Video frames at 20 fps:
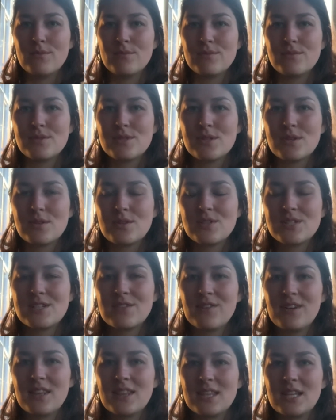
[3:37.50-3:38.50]
So there's
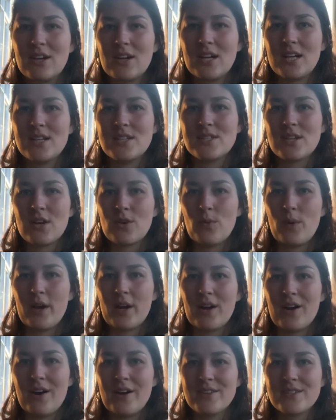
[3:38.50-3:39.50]
different theories on what
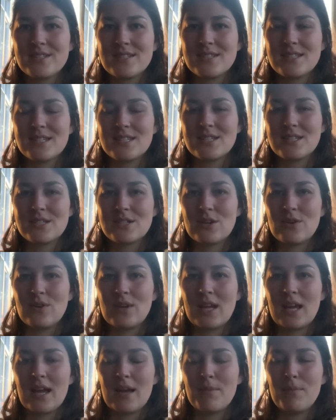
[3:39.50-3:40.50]
causes
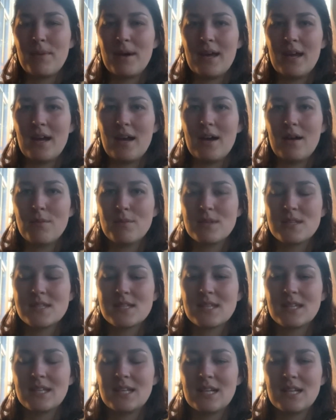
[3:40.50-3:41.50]
dystonia, but this
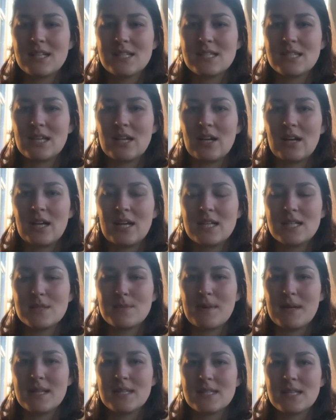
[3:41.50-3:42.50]
clinic's theory is
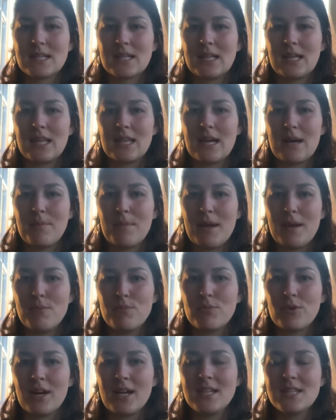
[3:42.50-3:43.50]
basically that my
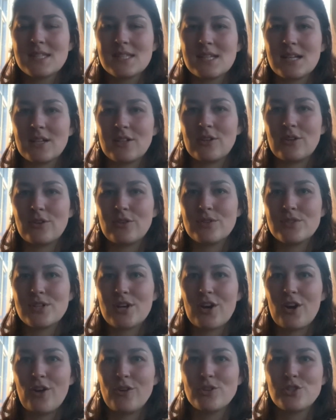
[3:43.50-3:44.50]
brain signals
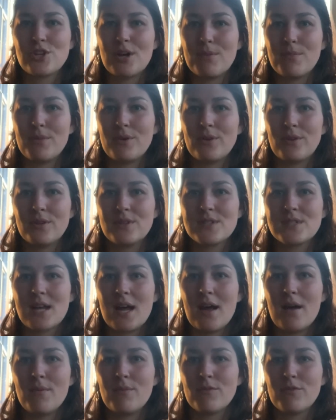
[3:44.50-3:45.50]
are all jumbled
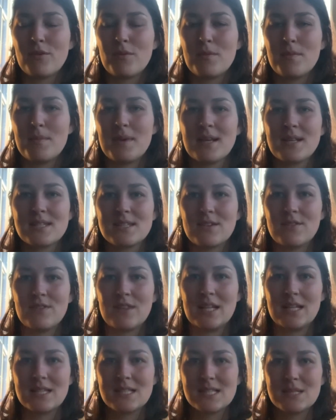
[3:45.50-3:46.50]
from a mix of
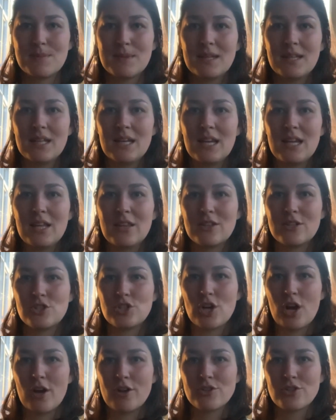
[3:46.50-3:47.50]
the instability, the
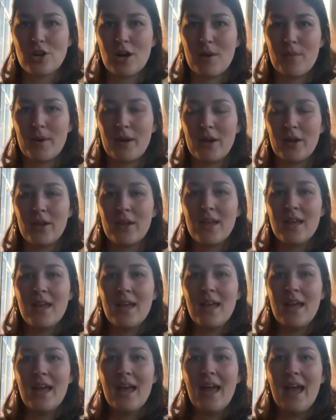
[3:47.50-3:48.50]
jaw trauma,
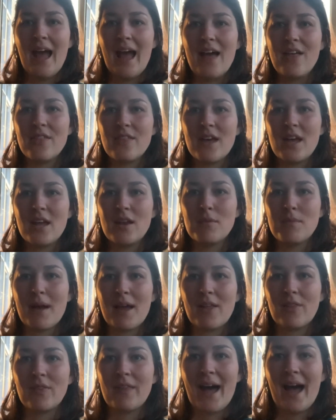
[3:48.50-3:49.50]
and then
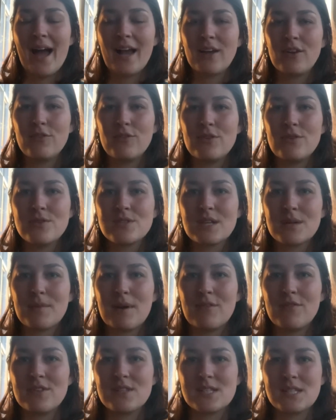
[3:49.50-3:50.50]
my lack of using
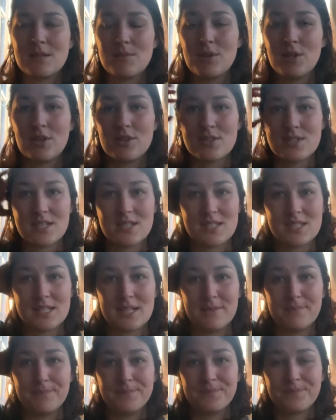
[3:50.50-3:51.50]
my vestibular
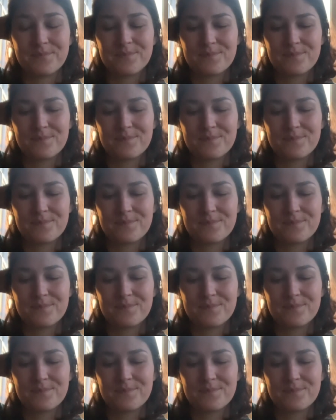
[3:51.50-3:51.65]
system.